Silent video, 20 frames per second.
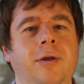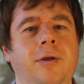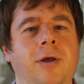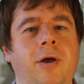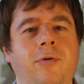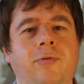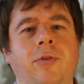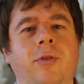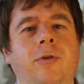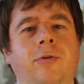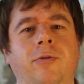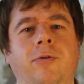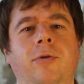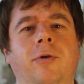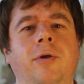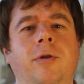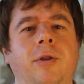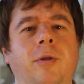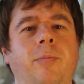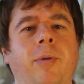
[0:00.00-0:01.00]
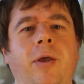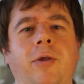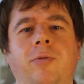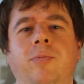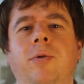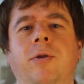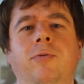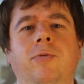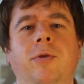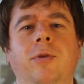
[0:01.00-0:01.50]
of this
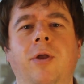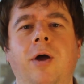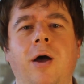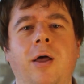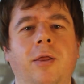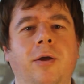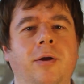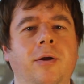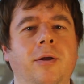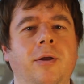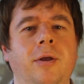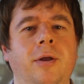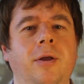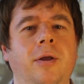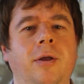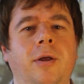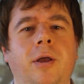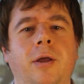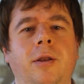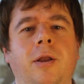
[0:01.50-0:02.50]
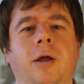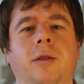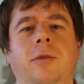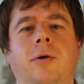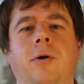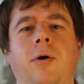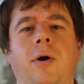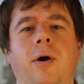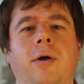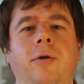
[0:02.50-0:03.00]
debasement of the dollar and not the
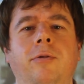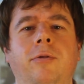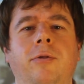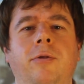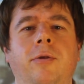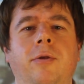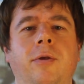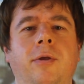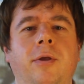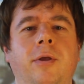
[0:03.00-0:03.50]
cause.